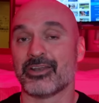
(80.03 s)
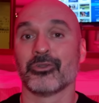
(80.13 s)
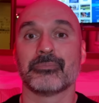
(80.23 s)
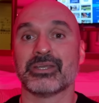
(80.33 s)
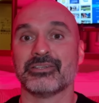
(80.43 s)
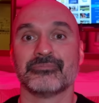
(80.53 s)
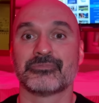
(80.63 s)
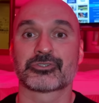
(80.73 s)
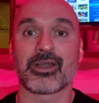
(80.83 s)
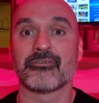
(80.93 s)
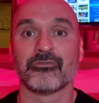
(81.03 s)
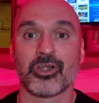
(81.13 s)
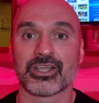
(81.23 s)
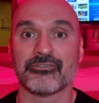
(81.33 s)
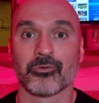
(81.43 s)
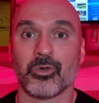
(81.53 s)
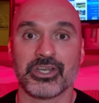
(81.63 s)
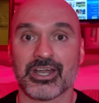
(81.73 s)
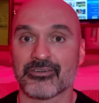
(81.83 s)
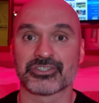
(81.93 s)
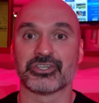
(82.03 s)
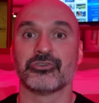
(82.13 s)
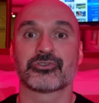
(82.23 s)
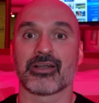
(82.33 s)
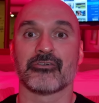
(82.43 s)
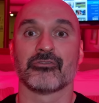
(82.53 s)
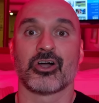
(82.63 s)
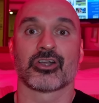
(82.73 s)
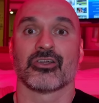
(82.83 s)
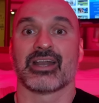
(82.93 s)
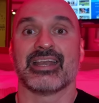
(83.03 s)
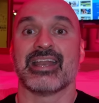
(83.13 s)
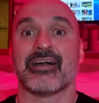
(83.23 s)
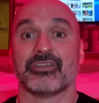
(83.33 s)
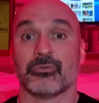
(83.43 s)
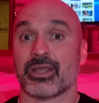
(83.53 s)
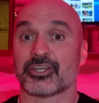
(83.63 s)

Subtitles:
only been travel vlogging for 1 year. I was a new travel vlogger, and I didn't have any way to